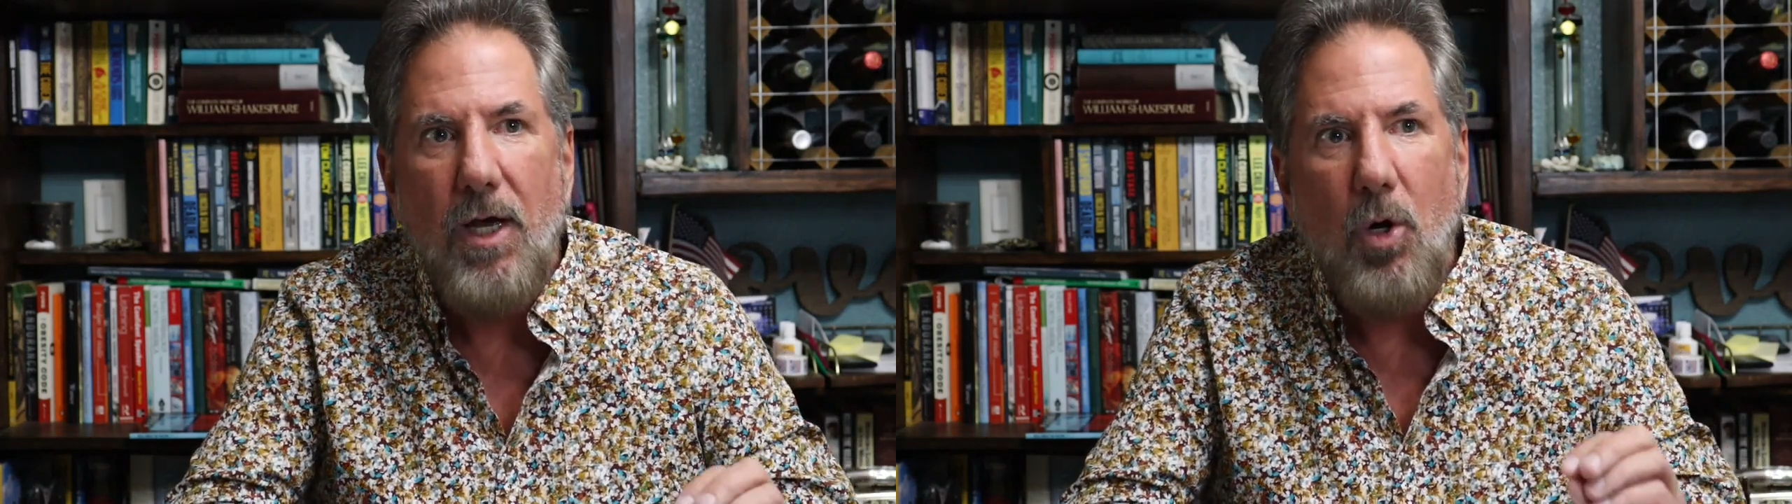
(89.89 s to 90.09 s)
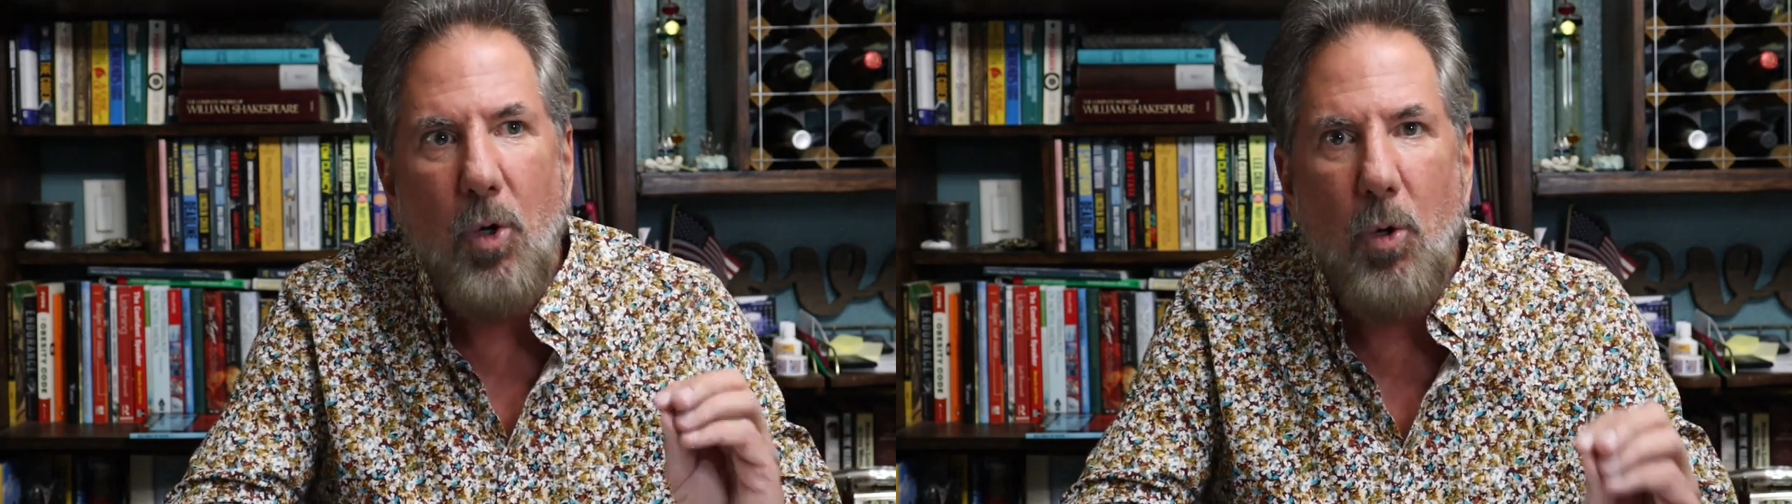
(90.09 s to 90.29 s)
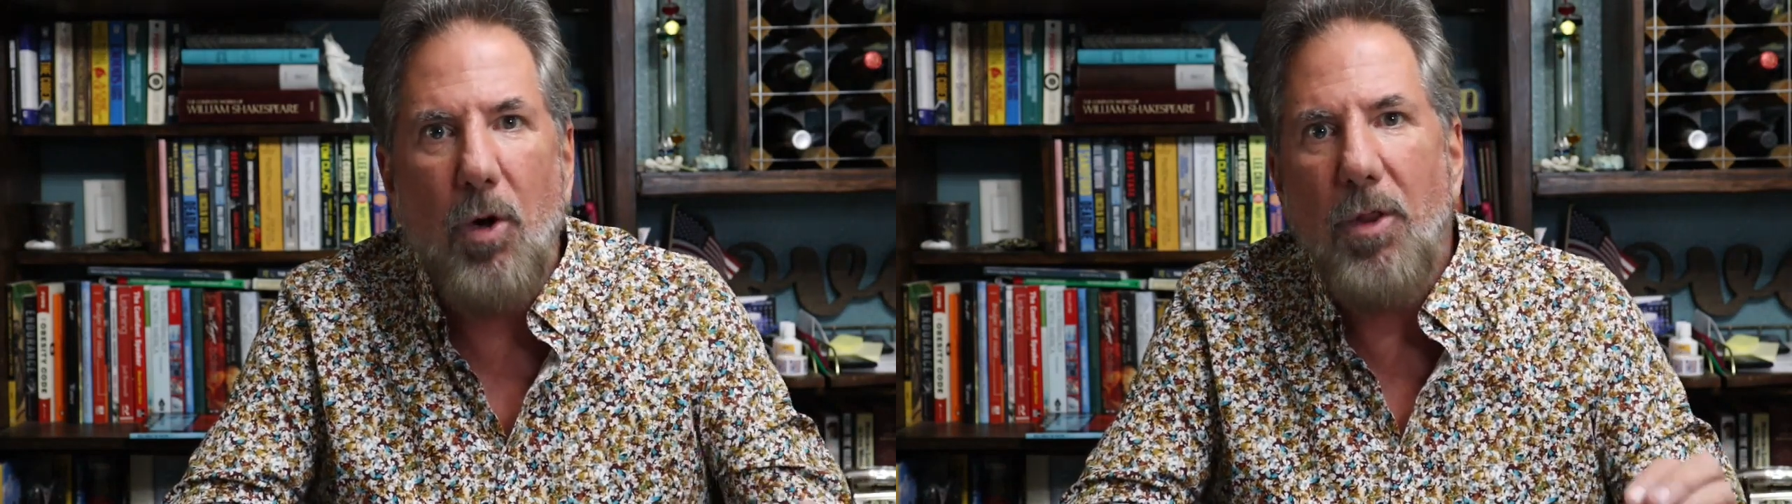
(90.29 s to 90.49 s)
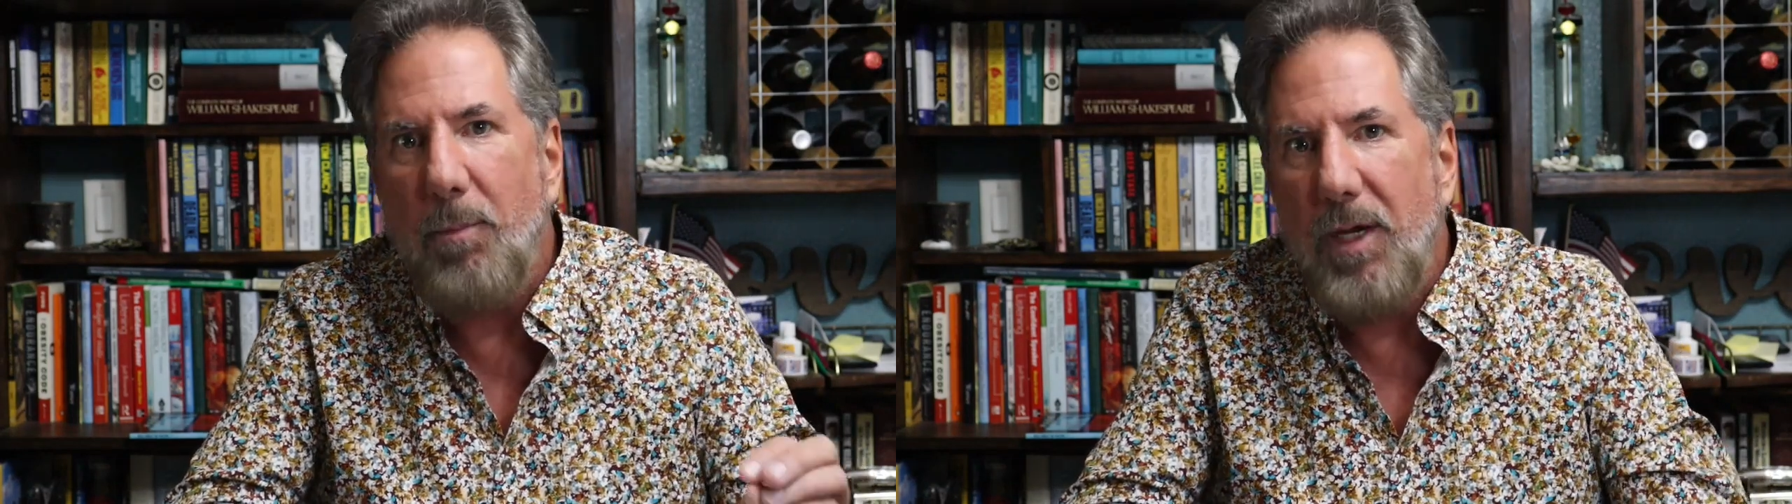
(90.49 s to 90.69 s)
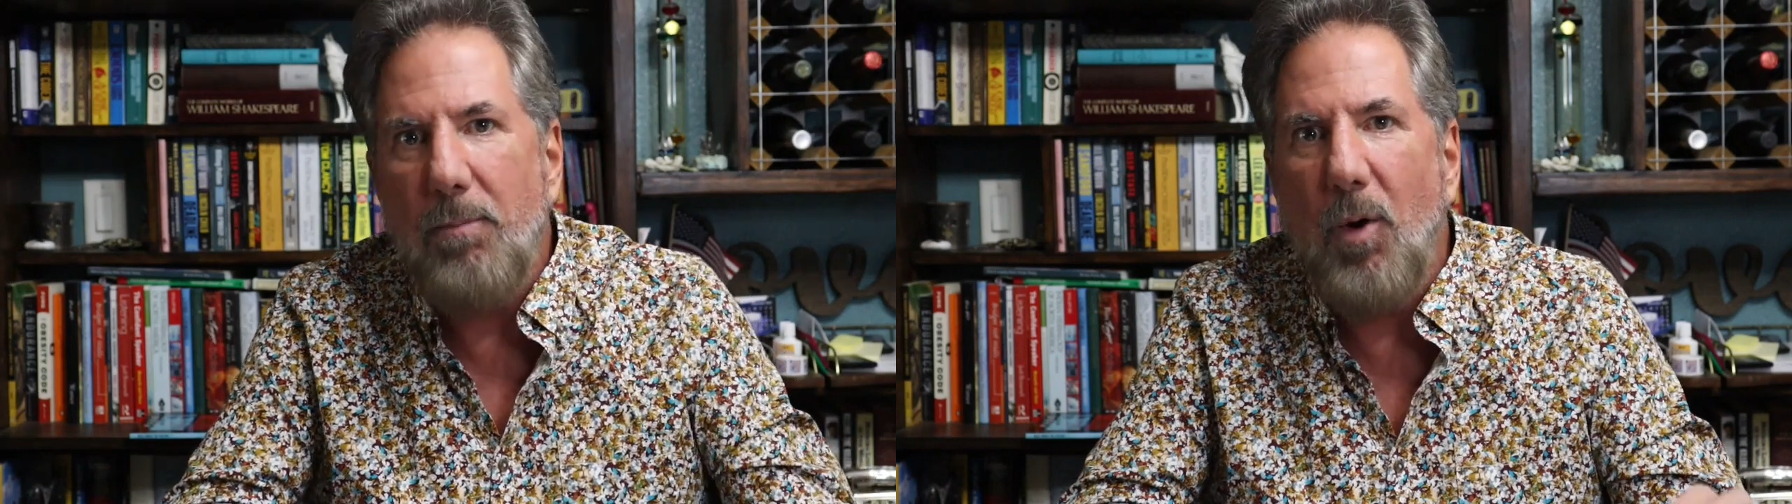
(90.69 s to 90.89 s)
who are the
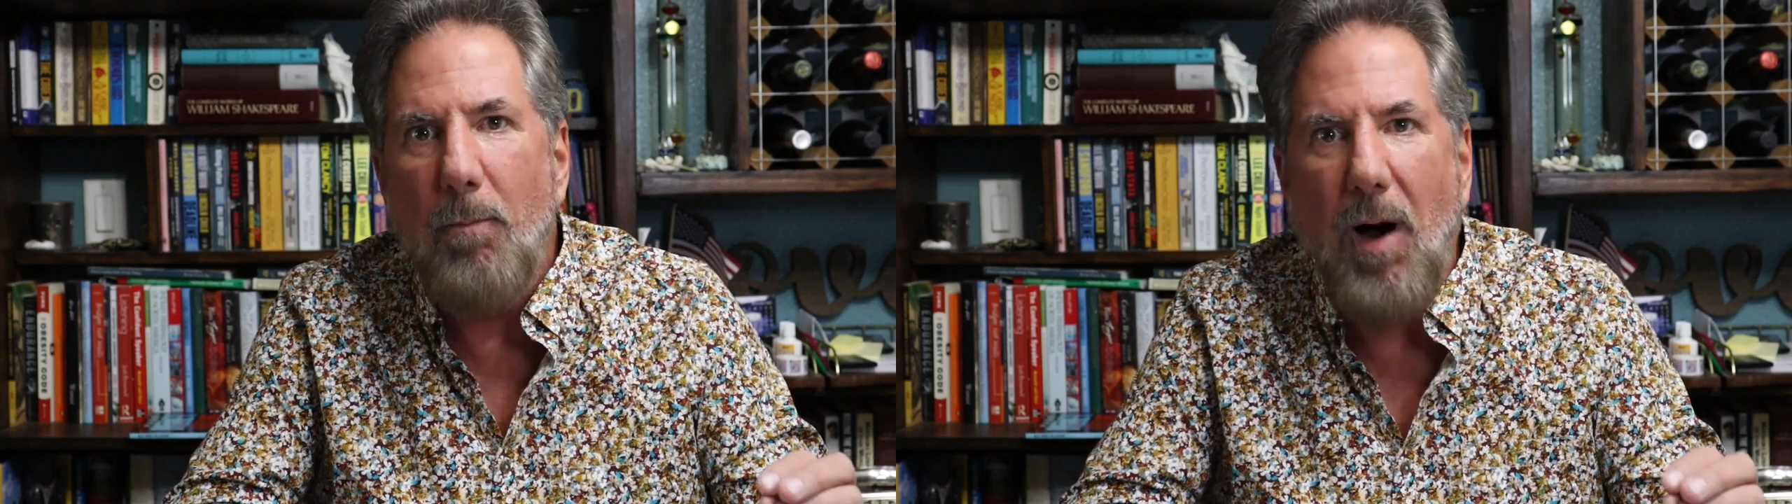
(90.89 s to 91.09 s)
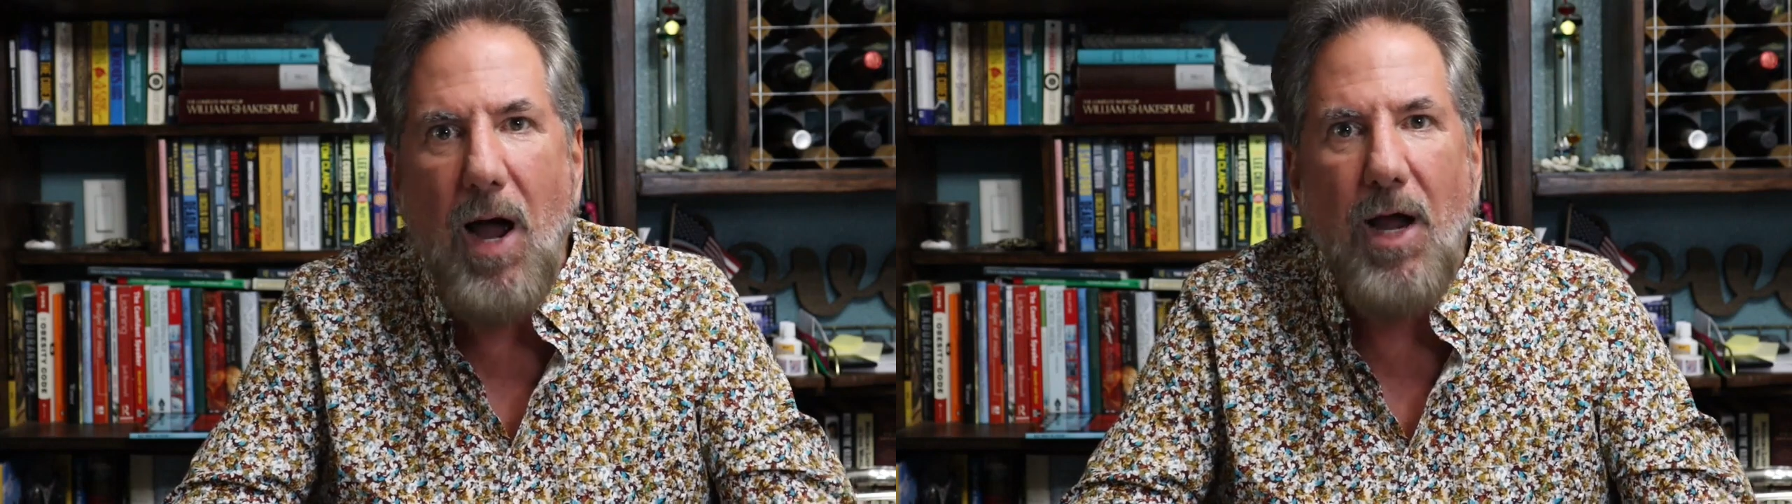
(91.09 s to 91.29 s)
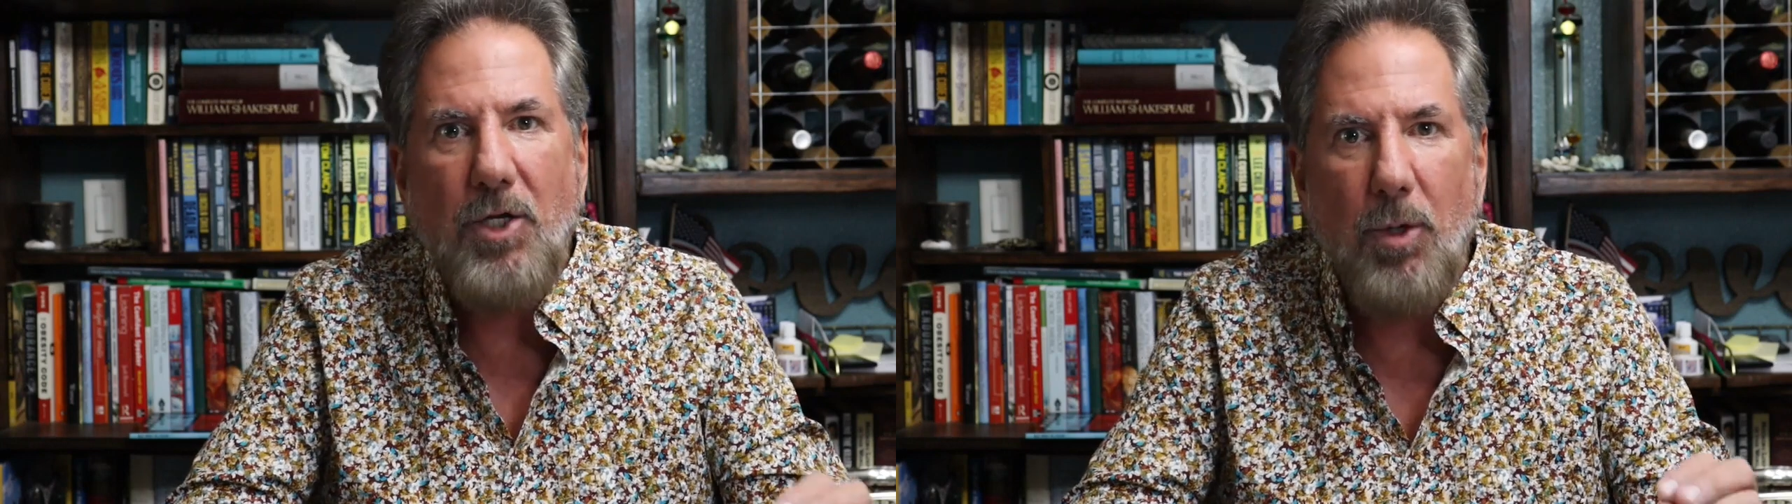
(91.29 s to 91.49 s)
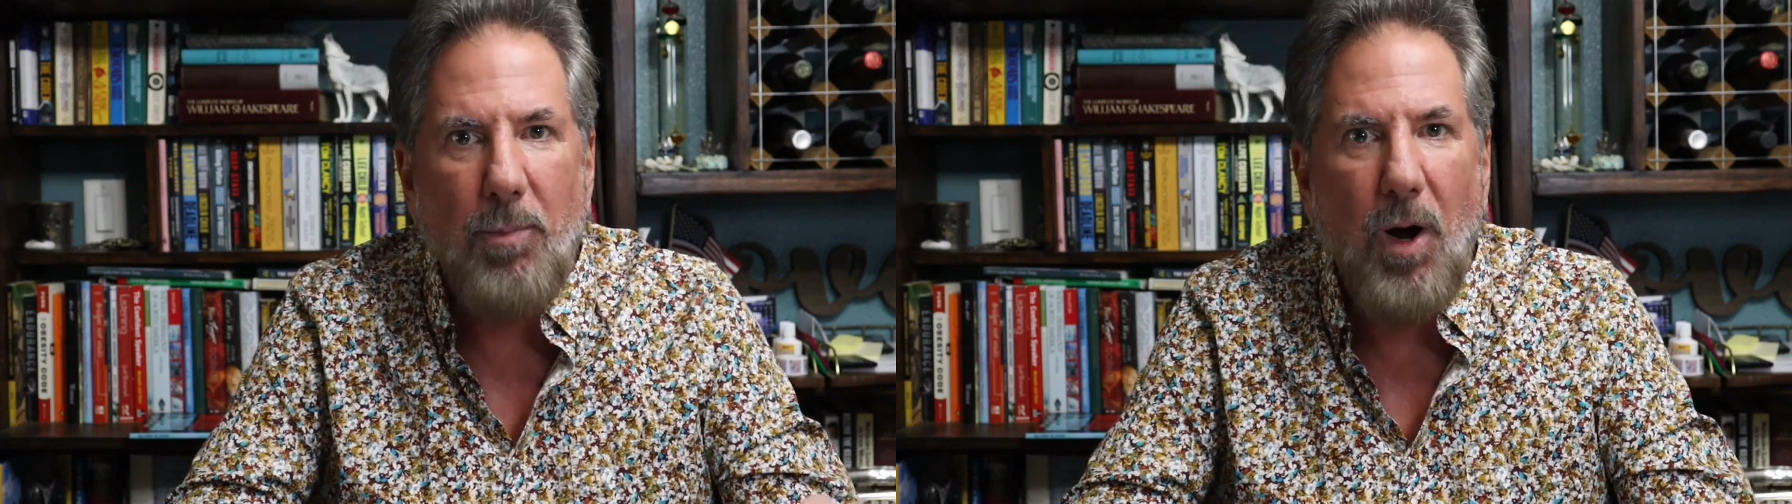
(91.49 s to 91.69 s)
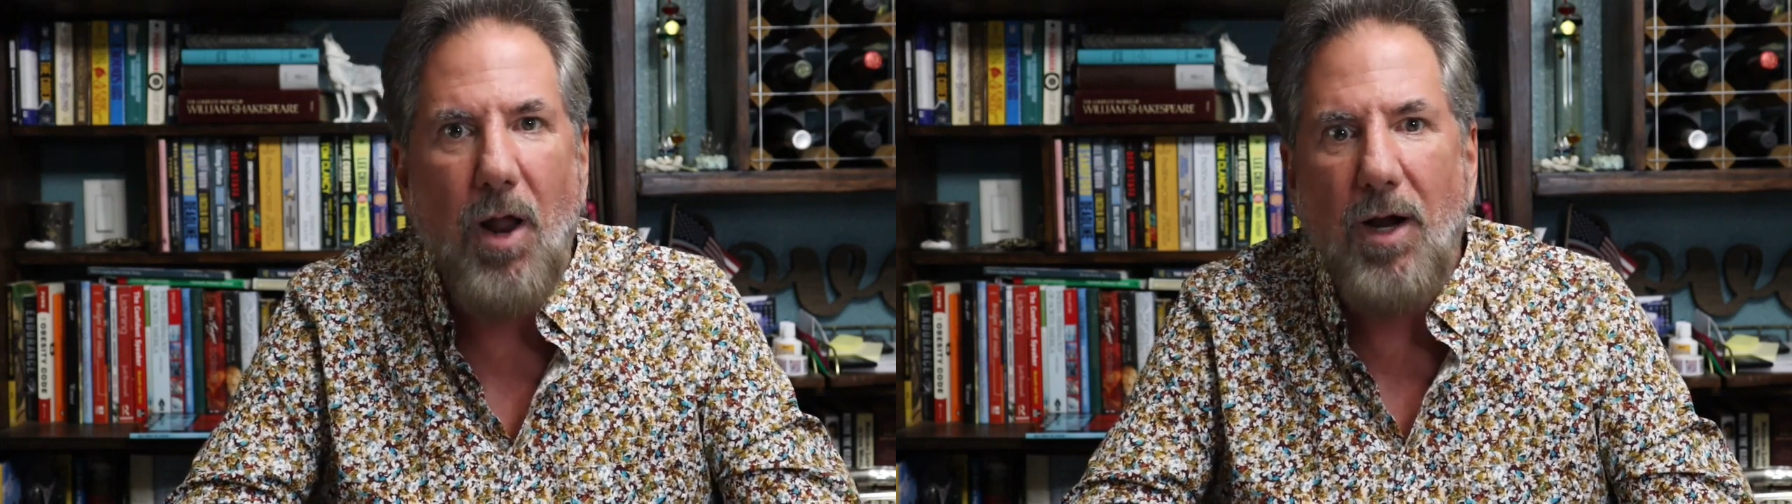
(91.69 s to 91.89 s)
people buying your
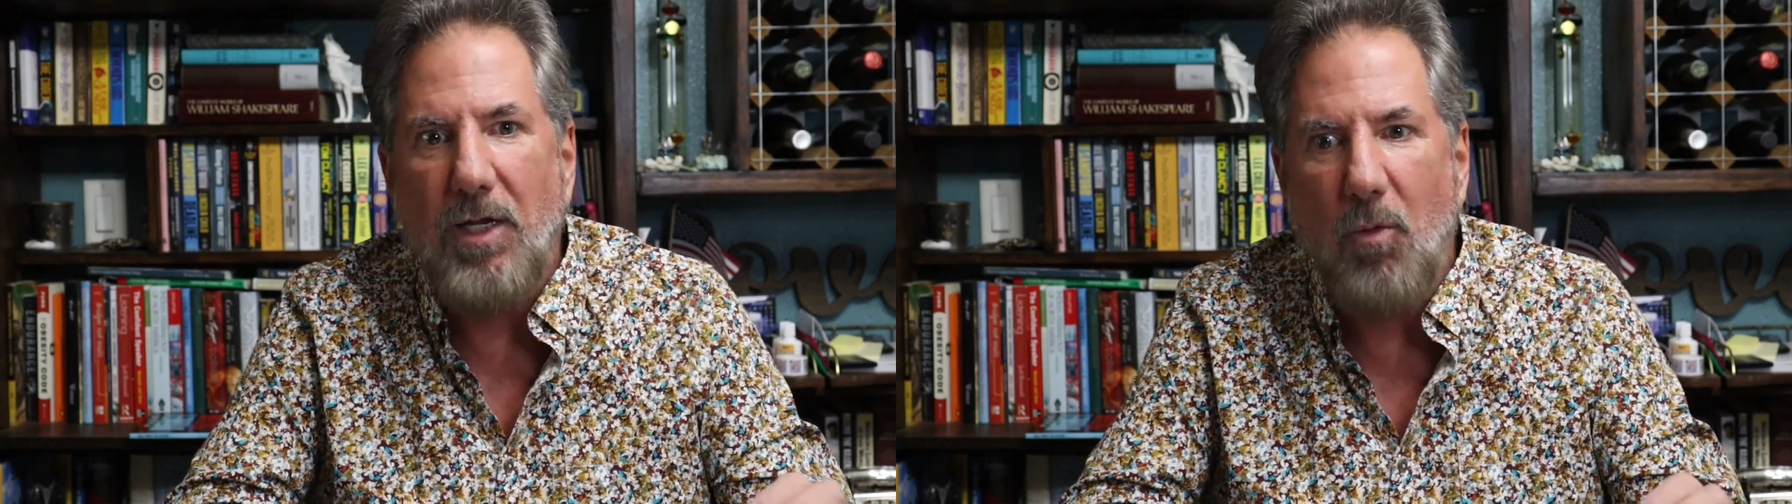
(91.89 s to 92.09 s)
product